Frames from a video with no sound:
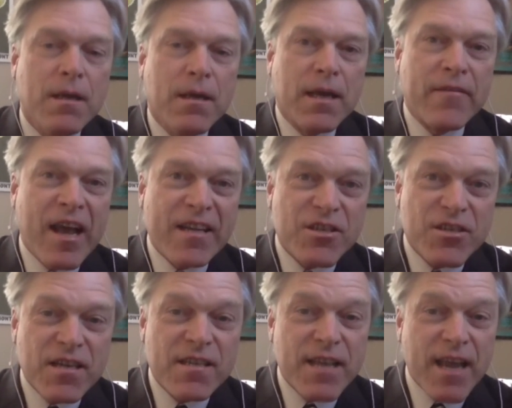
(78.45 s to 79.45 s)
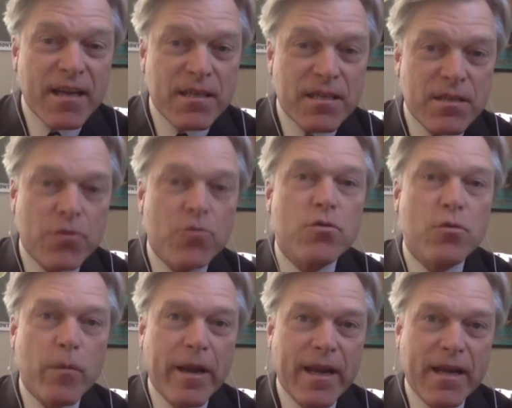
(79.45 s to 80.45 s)
And that's just external
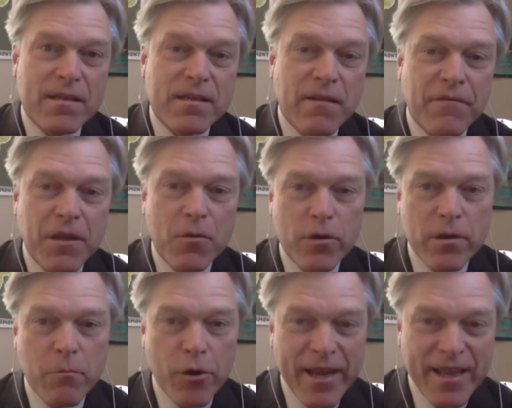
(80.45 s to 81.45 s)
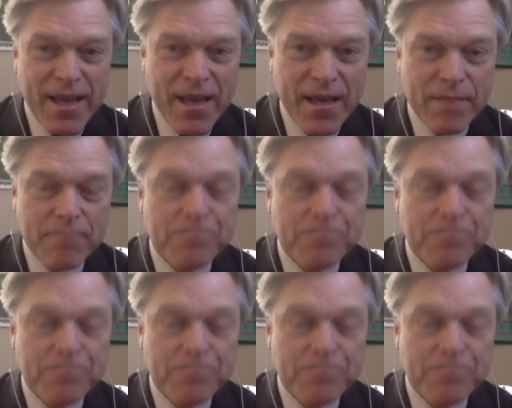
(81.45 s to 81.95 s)
readings. If you were to breathe in,